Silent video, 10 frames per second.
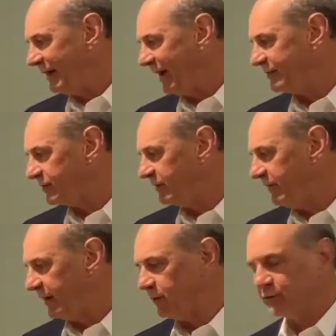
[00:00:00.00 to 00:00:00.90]

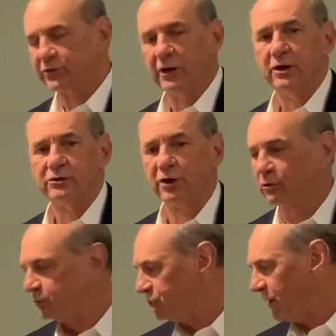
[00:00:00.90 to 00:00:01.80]
excavators,
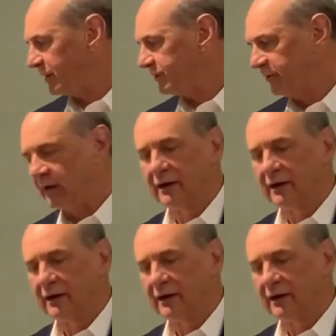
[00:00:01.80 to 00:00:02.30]
tow trucks,